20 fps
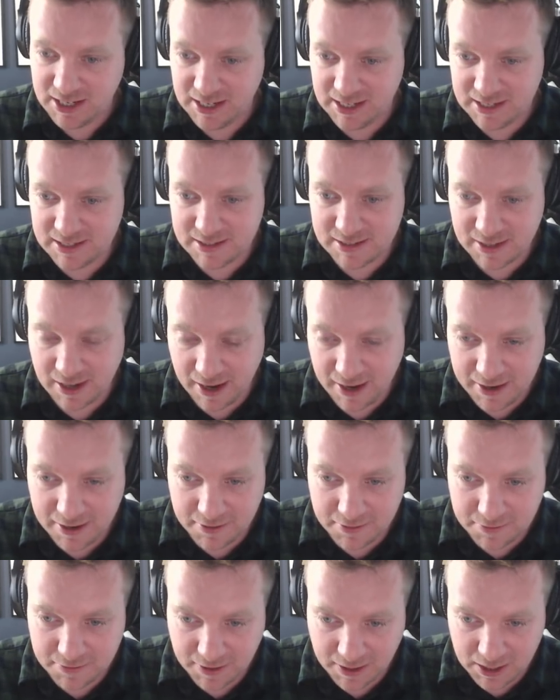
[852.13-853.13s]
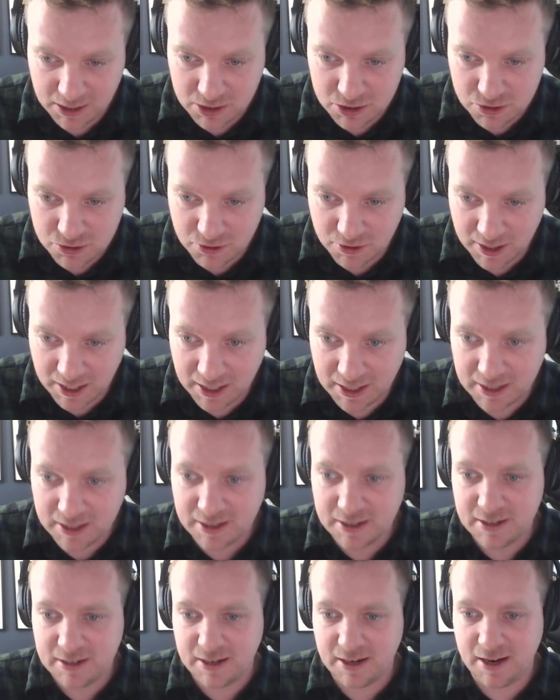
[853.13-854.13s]
inside of a string.
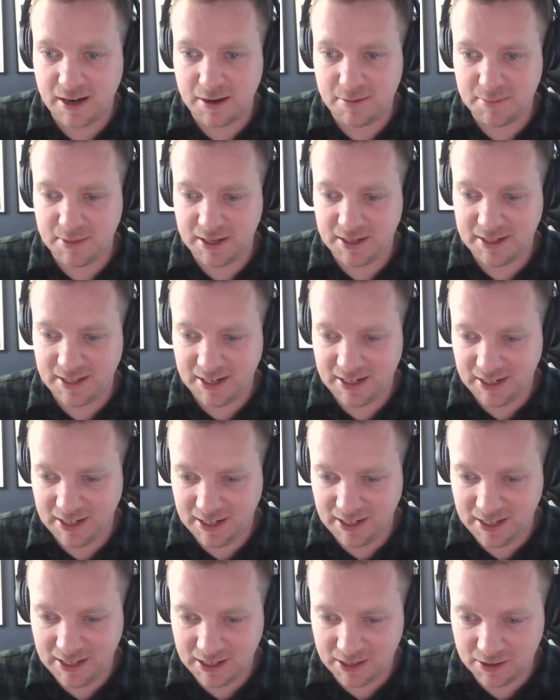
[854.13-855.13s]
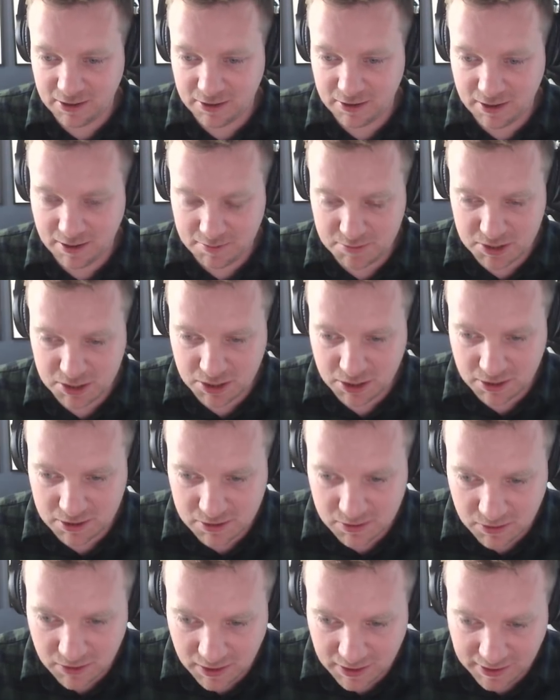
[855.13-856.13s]
And then in here, I'm just
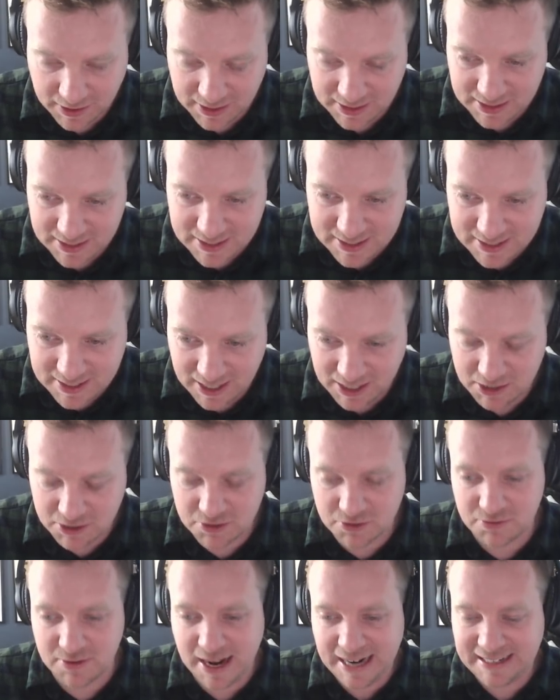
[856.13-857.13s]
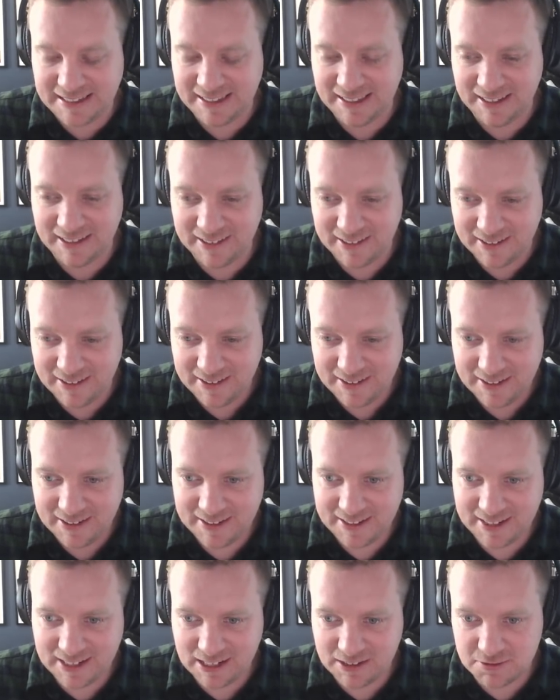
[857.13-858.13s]
console logging the state directly.
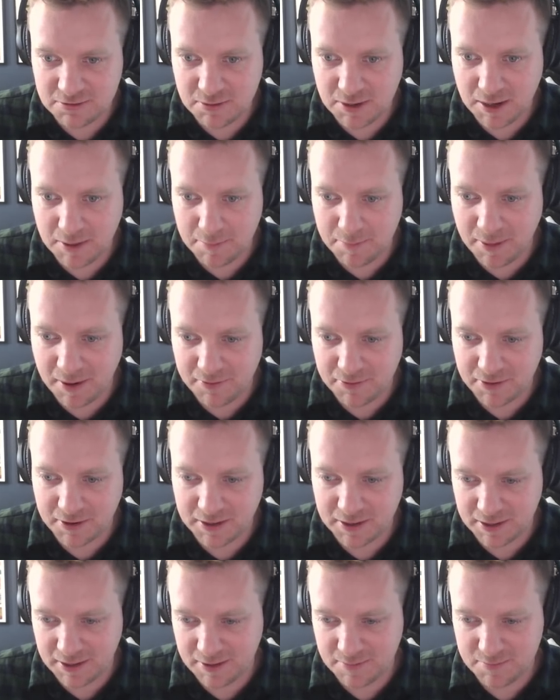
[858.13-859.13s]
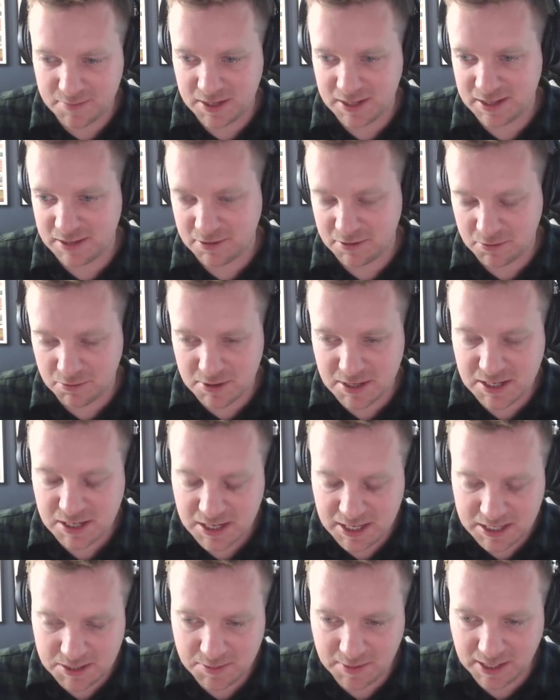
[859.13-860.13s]
And that gives me a buffer. And the
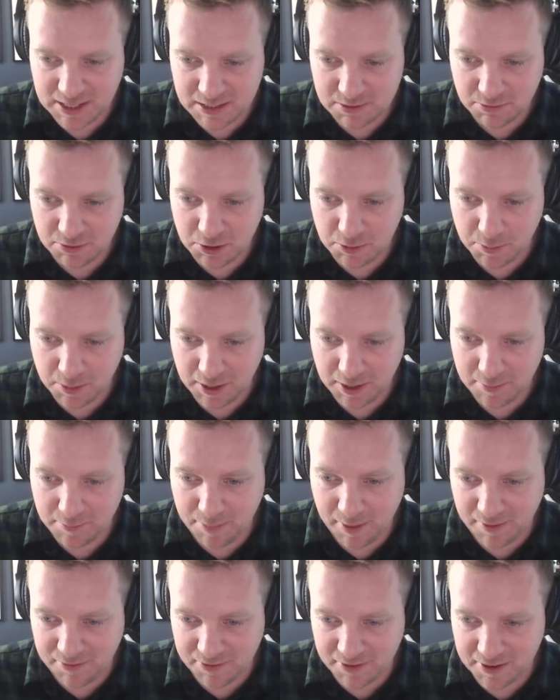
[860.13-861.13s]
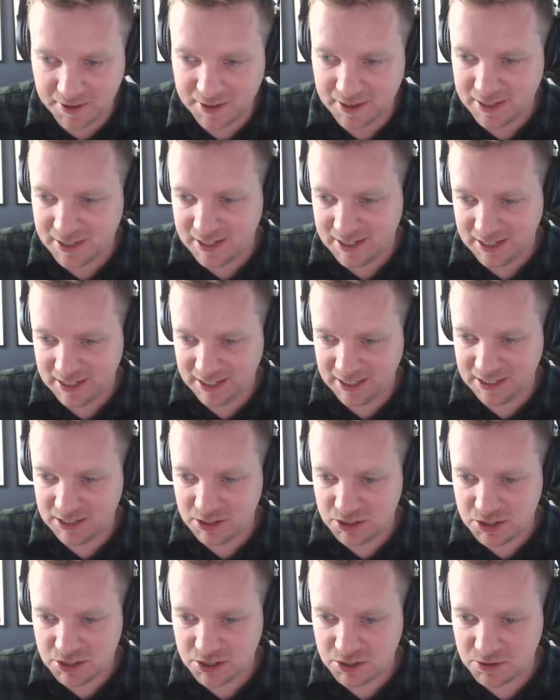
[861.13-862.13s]
reason is because when you put a buffer
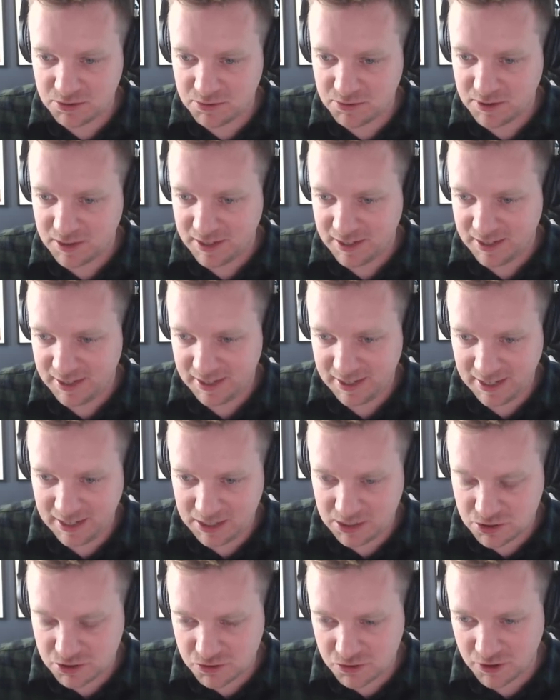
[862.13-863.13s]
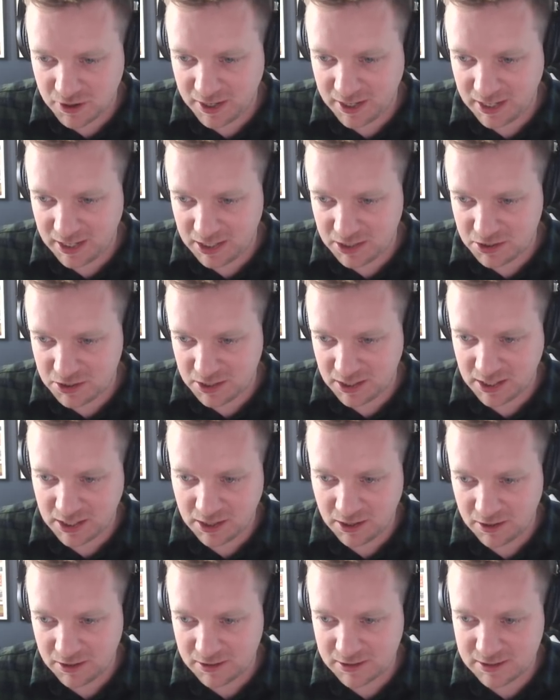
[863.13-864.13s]
into a string, it
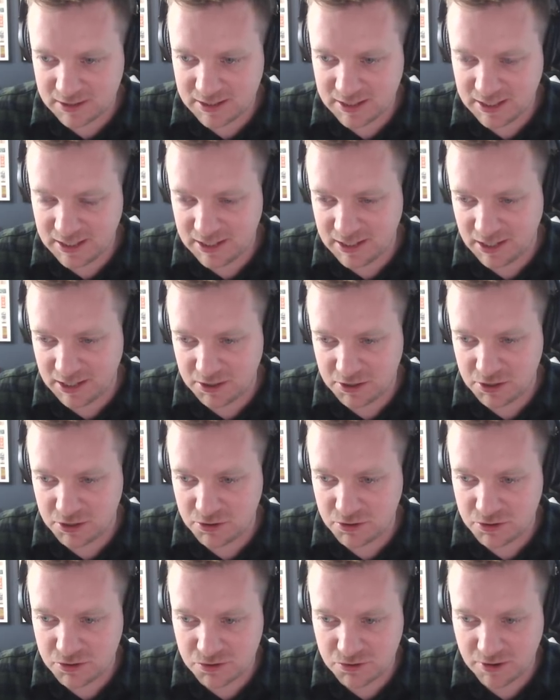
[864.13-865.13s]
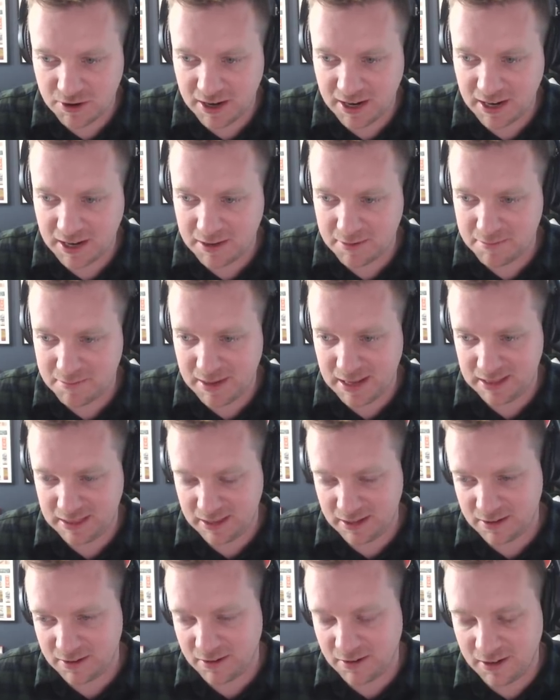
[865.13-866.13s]
calls the .toString
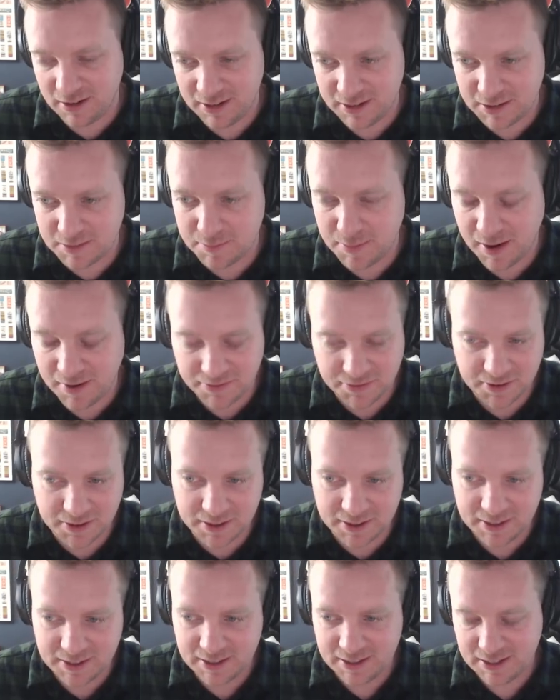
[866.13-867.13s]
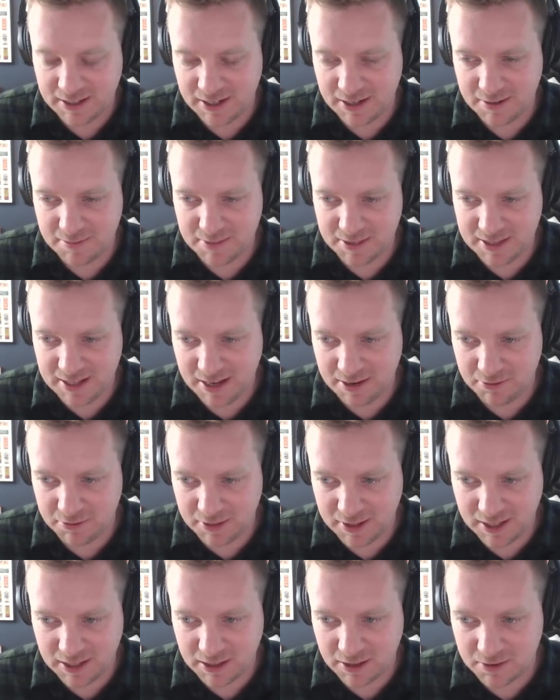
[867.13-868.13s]
method on the buffer, and that
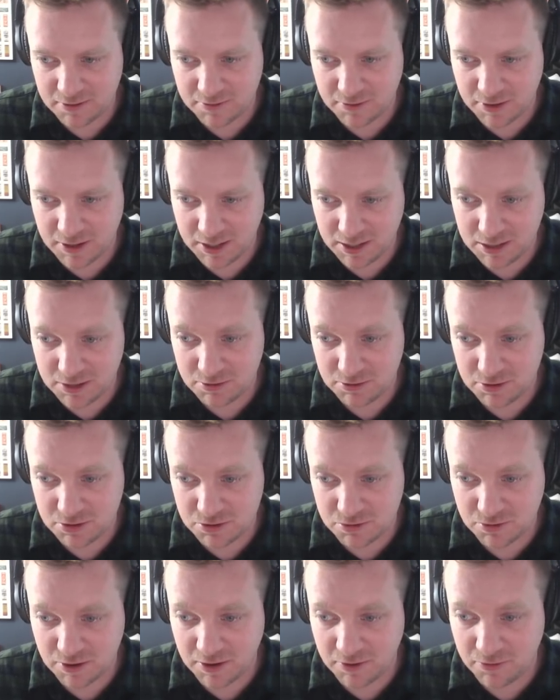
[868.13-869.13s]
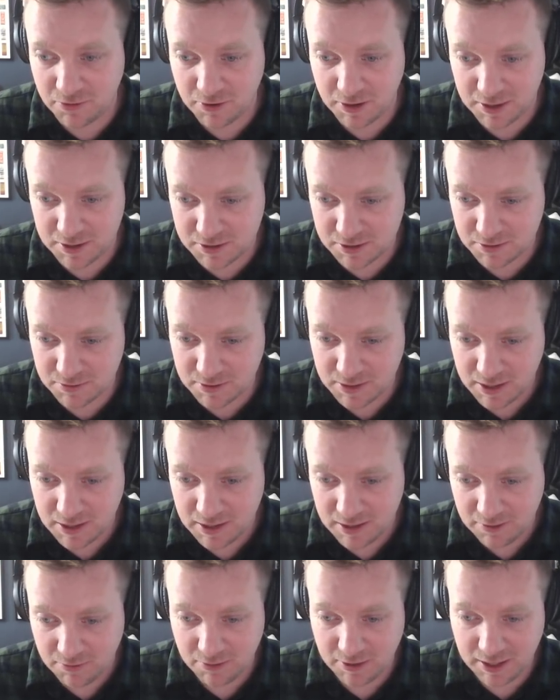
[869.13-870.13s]
will then convert it into a string for us. So
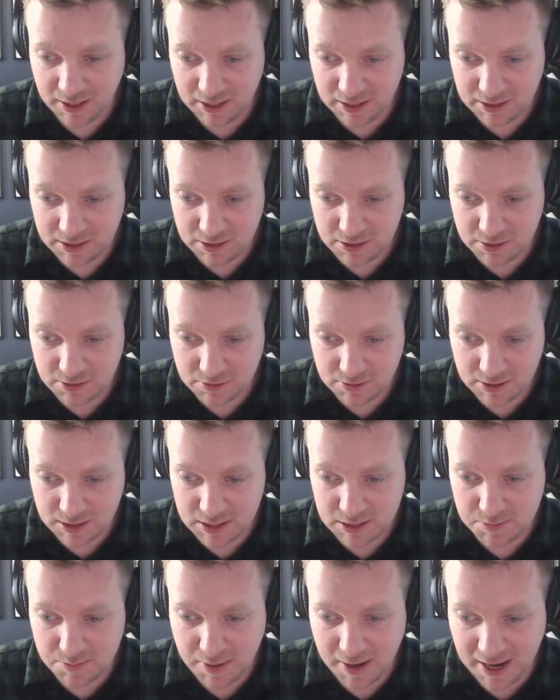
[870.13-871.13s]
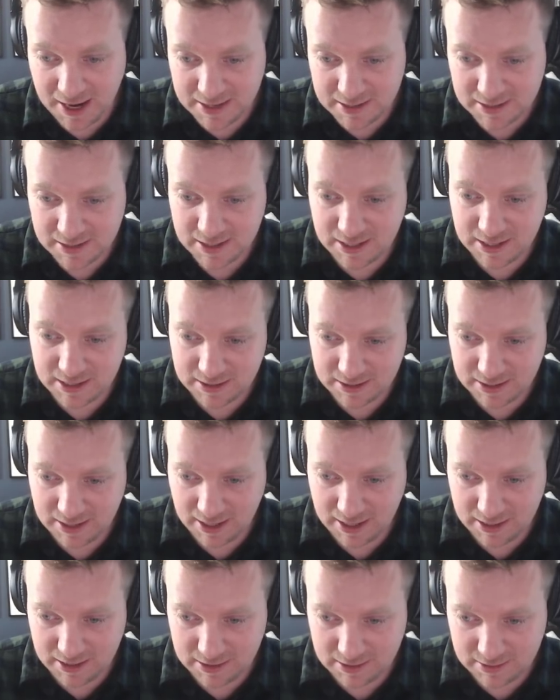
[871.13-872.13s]
what I need to do is pass this
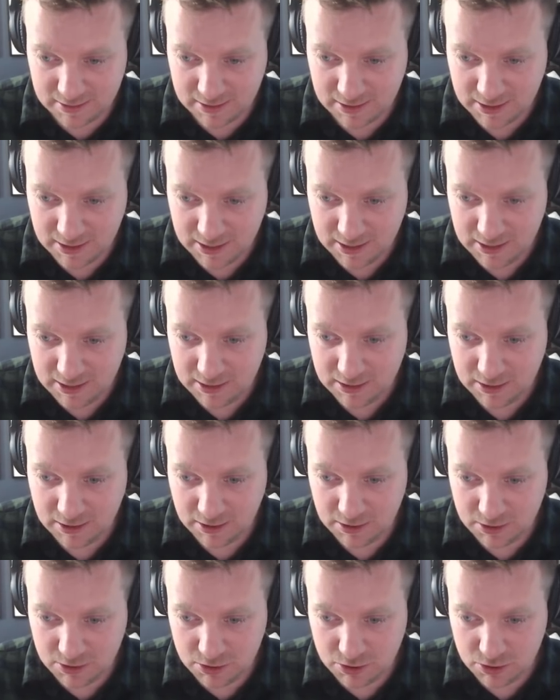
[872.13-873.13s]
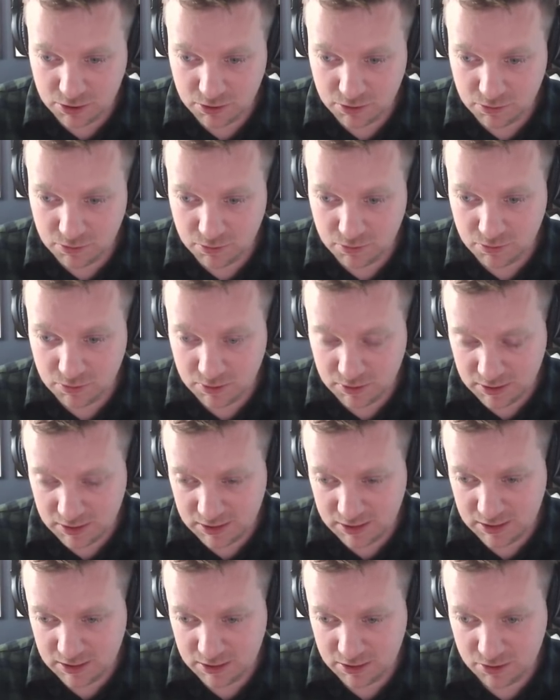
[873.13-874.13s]
as
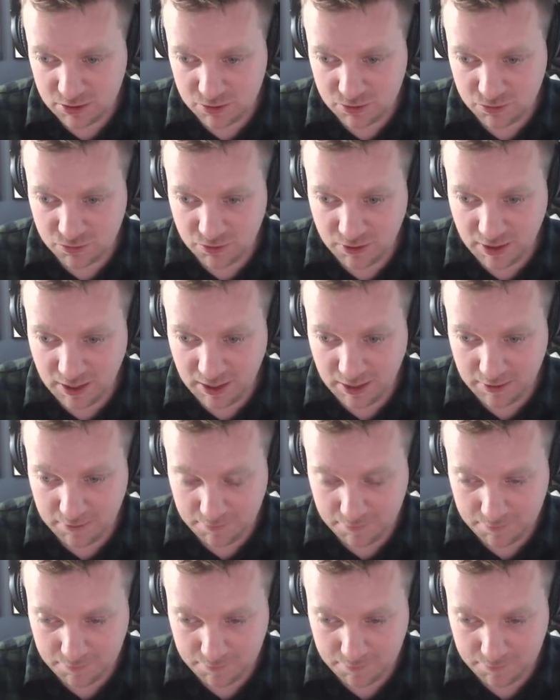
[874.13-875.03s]
.toString,